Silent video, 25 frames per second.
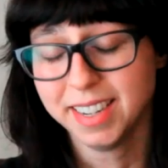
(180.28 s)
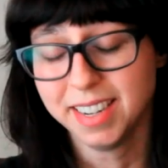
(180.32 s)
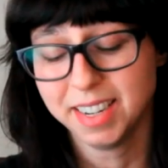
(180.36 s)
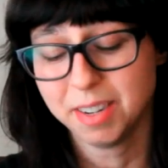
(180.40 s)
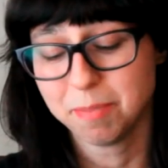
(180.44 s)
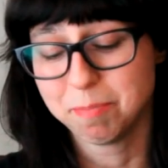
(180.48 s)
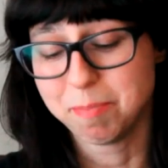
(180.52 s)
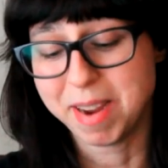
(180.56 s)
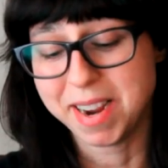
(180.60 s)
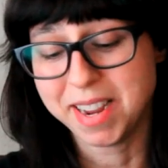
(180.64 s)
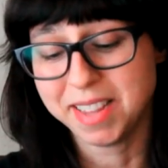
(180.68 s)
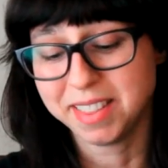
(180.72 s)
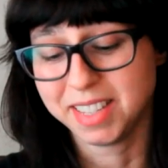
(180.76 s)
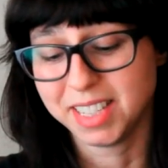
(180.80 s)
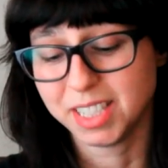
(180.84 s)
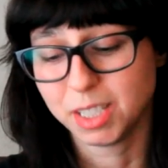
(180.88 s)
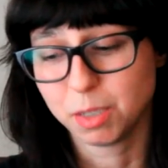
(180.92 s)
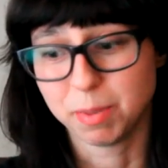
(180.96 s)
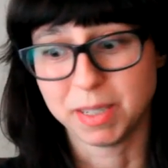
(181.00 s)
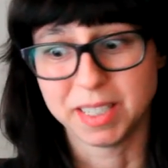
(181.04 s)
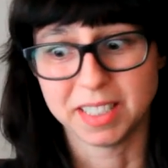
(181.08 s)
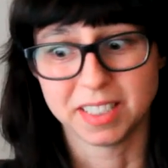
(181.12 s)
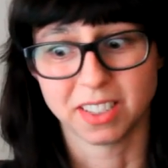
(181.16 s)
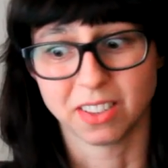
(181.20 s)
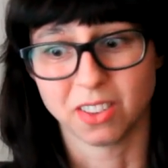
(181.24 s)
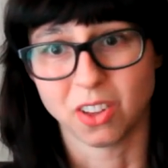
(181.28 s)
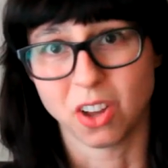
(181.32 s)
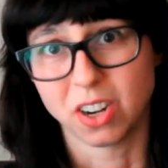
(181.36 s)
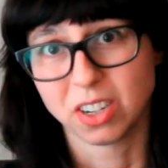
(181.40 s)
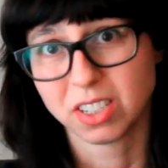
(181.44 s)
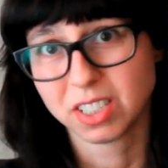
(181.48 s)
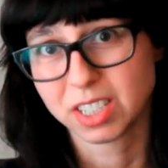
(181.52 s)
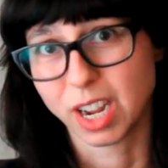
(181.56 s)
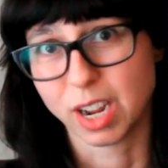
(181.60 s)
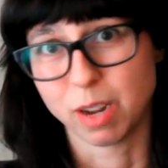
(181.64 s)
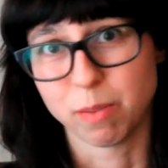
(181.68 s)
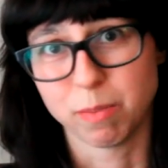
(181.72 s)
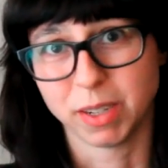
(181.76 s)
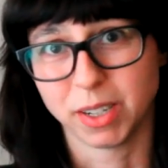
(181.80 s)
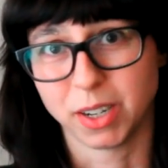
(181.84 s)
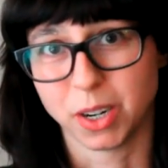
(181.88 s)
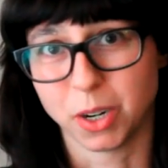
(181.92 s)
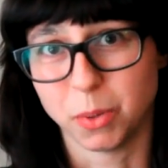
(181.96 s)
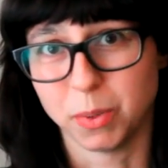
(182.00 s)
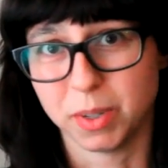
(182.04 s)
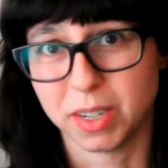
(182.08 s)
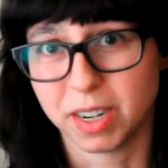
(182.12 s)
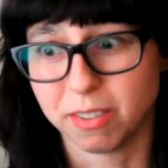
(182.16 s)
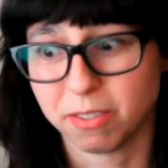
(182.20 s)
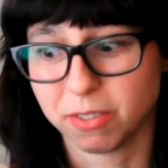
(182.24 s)
made these beads a long time
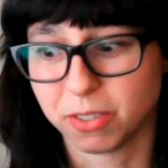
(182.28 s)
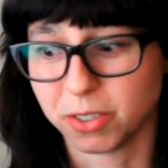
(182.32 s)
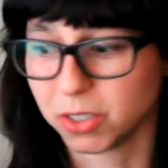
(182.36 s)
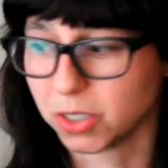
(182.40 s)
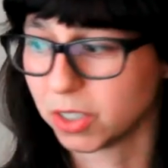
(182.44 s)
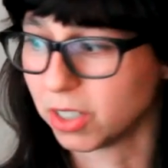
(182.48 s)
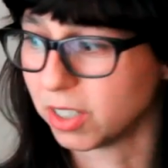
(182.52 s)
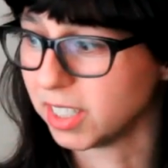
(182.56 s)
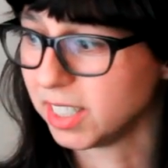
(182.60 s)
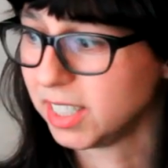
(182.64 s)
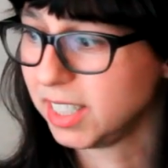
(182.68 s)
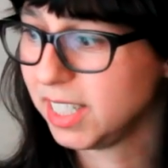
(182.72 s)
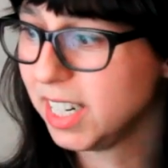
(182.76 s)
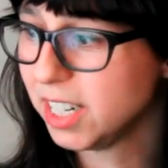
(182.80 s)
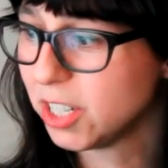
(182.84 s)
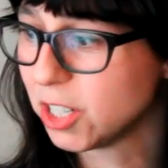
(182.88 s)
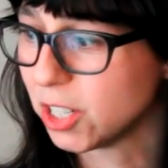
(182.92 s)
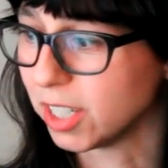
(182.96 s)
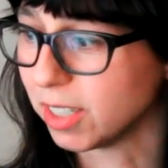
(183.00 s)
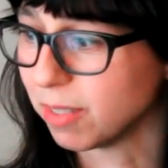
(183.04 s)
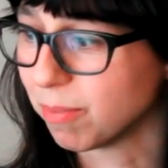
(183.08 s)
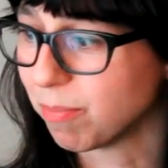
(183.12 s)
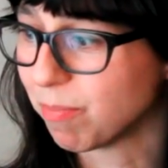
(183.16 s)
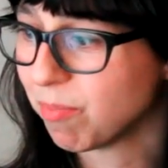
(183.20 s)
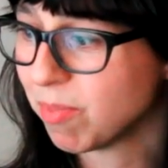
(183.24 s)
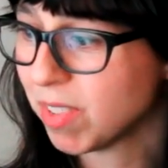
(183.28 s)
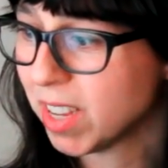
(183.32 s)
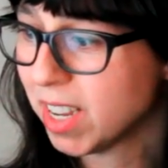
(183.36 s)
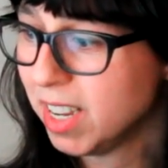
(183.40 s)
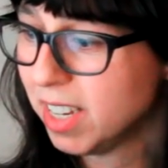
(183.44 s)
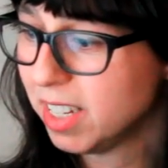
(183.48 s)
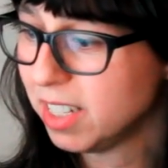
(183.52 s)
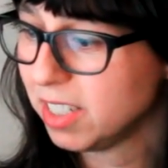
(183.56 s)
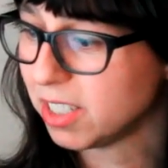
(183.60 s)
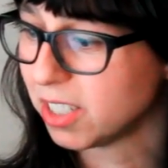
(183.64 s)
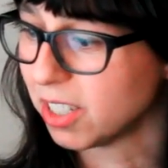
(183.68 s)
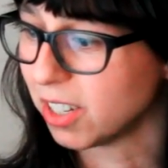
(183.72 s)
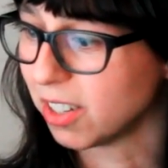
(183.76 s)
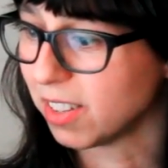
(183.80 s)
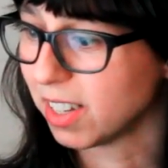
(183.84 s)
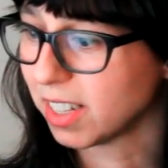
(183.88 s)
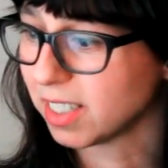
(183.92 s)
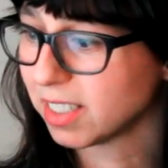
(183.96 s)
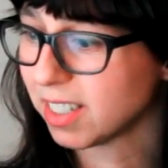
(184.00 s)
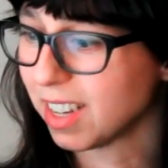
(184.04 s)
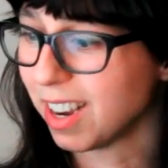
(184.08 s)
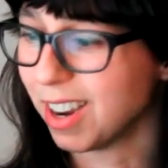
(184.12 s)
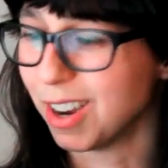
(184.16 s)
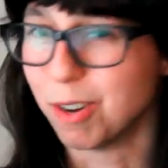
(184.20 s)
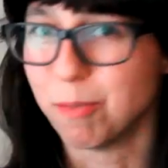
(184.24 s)
ago when I first started teaching. So
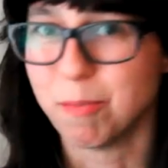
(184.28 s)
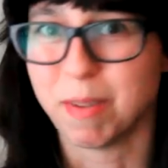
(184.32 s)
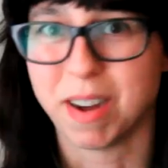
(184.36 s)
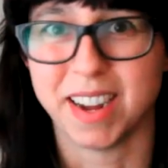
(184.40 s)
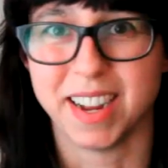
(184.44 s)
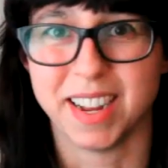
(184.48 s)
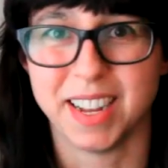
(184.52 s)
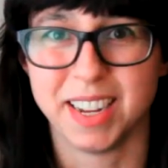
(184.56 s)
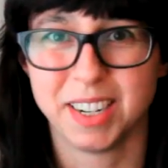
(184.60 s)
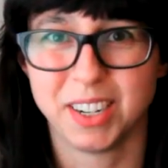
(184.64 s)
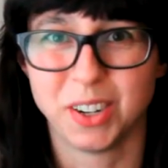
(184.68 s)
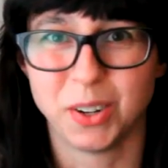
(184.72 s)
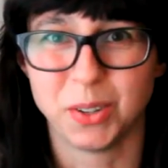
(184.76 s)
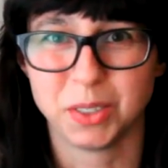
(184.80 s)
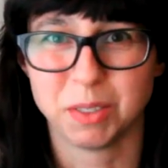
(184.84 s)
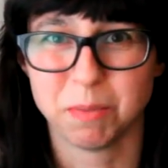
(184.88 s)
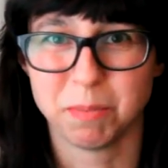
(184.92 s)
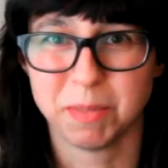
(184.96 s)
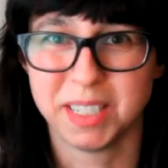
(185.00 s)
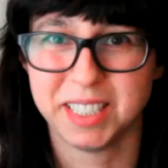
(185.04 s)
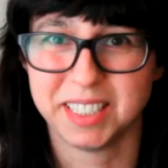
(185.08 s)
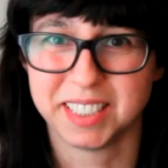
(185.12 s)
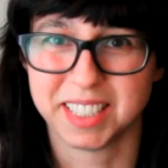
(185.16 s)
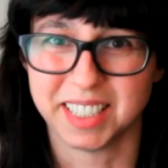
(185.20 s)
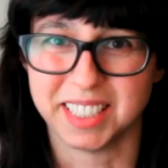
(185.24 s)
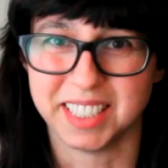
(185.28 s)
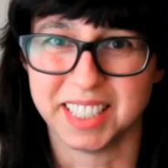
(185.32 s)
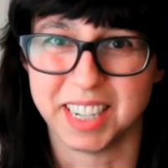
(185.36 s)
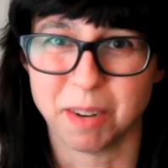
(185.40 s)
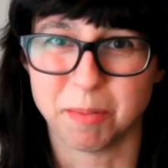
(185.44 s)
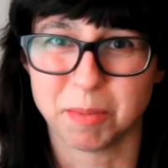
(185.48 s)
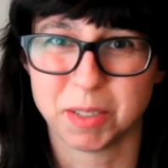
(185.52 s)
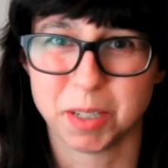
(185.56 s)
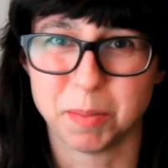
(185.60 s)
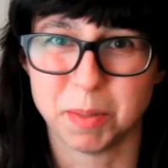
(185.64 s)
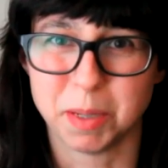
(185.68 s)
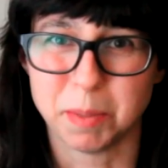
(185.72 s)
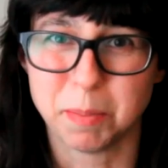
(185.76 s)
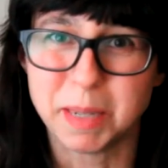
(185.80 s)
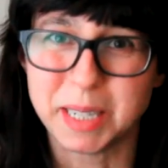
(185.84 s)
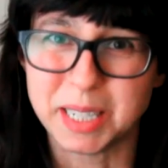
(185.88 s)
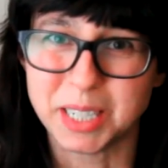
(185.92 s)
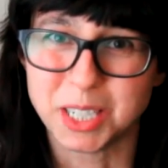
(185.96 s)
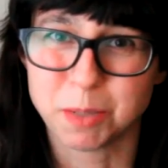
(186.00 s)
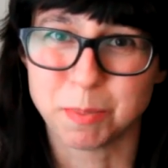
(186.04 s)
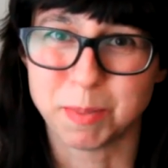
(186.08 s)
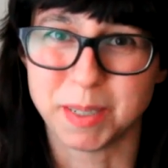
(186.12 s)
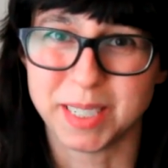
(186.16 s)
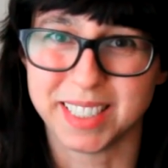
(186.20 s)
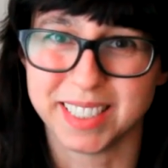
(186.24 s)
that's how my golden beads ended up to be
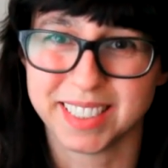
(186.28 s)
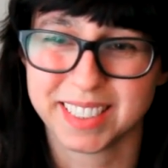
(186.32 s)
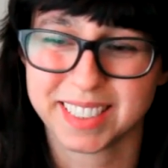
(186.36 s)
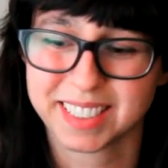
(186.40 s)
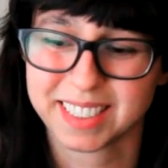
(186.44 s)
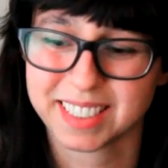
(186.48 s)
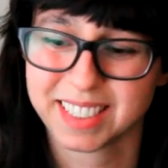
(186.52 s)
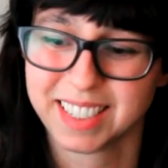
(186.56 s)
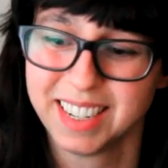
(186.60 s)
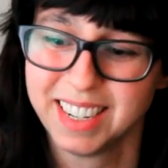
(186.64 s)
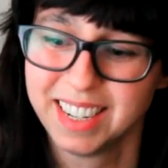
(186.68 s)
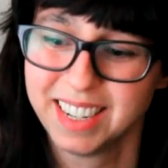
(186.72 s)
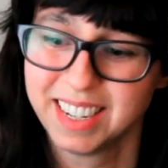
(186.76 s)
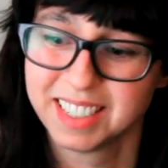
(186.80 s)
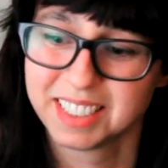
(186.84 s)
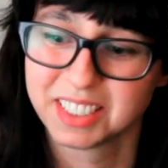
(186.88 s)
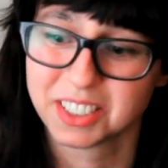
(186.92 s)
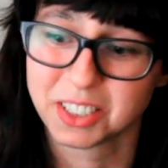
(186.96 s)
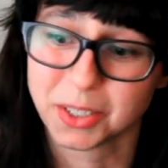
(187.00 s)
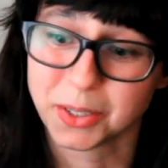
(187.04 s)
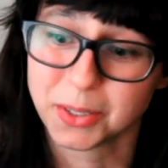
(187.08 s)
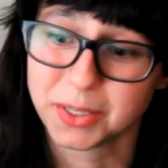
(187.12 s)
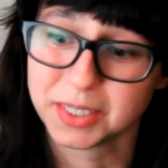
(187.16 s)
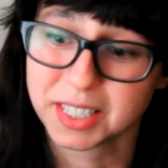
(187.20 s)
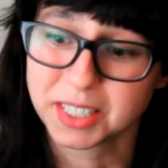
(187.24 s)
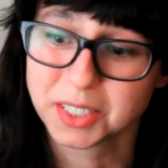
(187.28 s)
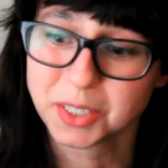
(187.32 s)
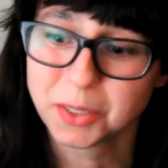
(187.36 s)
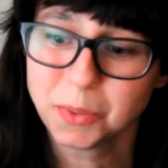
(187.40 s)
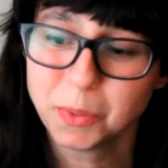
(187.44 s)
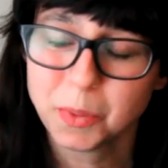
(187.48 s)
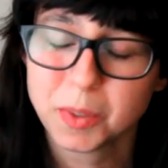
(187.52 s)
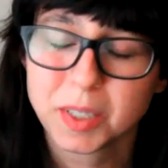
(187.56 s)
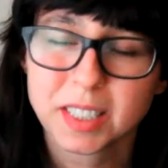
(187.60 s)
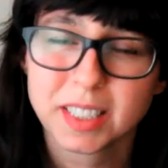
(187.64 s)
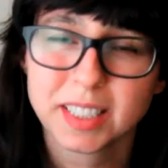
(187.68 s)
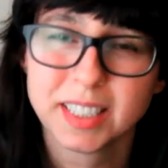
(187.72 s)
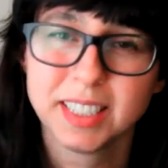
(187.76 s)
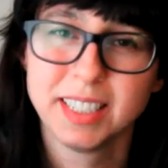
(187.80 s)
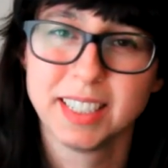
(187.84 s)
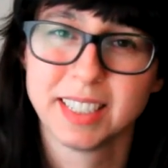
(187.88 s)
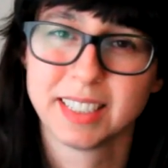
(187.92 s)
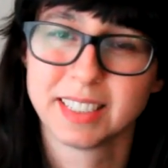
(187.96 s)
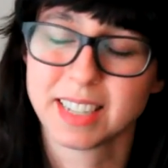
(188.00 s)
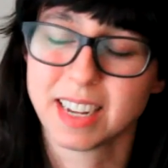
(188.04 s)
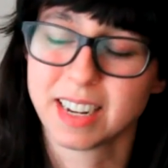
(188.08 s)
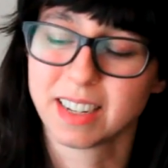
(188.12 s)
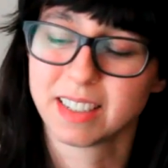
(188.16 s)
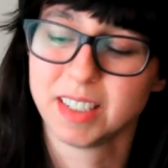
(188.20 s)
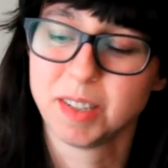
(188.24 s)
peach beads. So it doesn't really
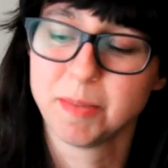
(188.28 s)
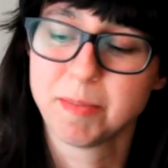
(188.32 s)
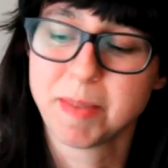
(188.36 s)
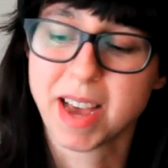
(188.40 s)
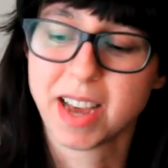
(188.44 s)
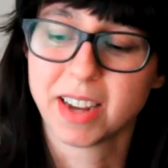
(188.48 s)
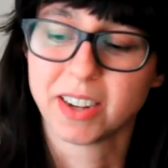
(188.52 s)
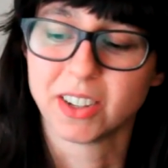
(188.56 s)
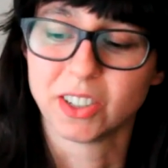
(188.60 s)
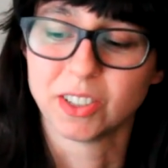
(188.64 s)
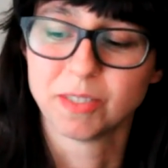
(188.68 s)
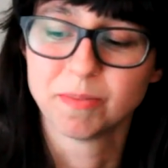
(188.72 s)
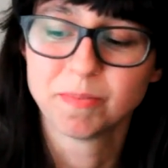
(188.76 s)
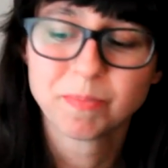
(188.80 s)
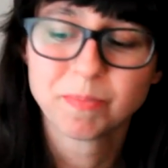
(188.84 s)
exactly matter